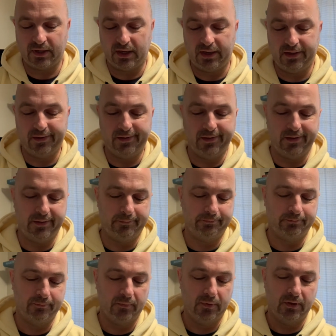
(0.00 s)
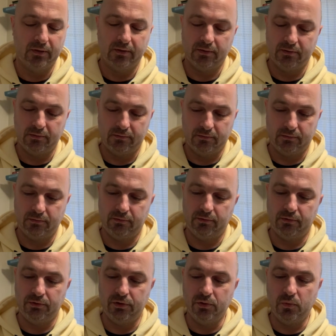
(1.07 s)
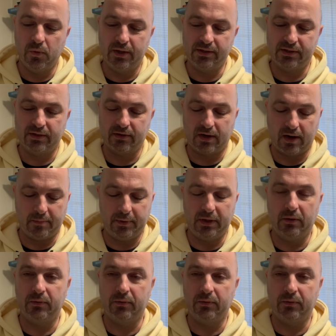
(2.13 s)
and new ones that are coming out